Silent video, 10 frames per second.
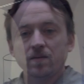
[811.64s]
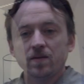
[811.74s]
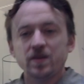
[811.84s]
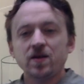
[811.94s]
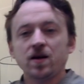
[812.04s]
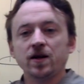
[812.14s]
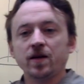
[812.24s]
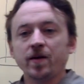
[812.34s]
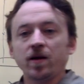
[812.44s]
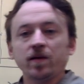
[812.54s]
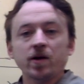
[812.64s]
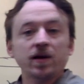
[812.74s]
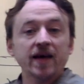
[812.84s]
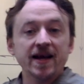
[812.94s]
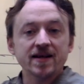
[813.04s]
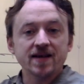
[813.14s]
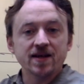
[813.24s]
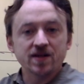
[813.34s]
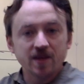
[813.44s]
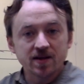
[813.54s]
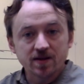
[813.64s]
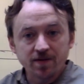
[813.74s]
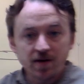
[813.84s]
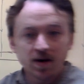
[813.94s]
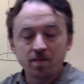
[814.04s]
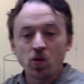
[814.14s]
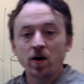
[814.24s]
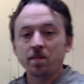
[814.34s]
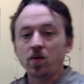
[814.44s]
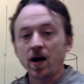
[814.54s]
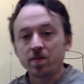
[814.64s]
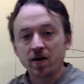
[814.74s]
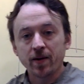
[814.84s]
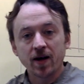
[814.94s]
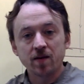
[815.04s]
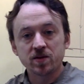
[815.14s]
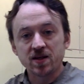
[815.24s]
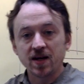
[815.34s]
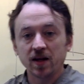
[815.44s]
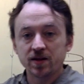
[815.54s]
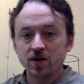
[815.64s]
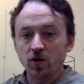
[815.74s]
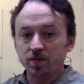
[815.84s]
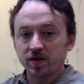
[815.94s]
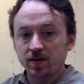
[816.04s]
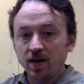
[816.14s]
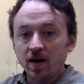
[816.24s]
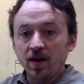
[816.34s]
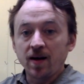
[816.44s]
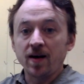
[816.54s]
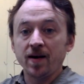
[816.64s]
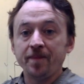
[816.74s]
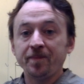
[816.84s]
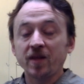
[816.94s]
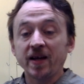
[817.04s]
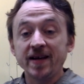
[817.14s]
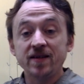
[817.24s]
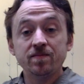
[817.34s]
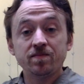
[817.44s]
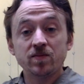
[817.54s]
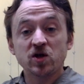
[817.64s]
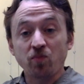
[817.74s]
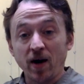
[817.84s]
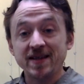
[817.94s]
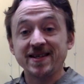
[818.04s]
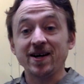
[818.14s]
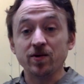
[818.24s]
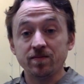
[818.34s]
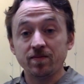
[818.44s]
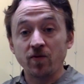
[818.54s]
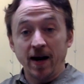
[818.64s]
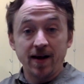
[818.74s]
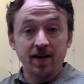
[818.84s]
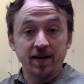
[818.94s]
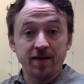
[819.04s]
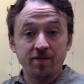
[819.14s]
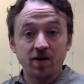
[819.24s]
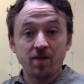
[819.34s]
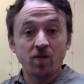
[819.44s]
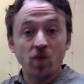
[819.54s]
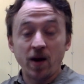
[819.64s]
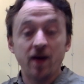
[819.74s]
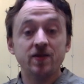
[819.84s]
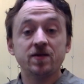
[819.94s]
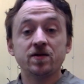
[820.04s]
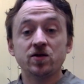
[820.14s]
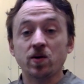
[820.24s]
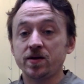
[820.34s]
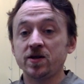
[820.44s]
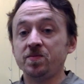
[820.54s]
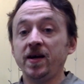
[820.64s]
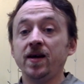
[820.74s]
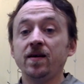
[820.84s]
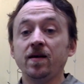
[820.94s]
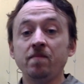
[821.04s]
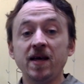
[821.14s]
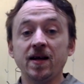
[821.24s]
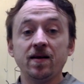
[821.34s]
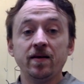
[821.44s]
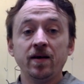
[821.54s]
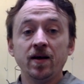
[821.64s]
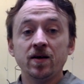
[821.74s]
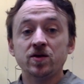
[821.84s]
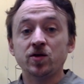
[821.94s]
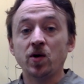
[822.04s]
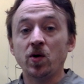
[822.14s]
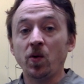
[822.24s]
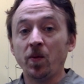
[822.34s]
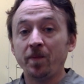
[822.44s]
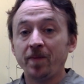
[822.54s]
Let's talk a little bit about light intensity because it's a very important property when it comes to telescopes. Light spreads out radially from where the source is being emitted. So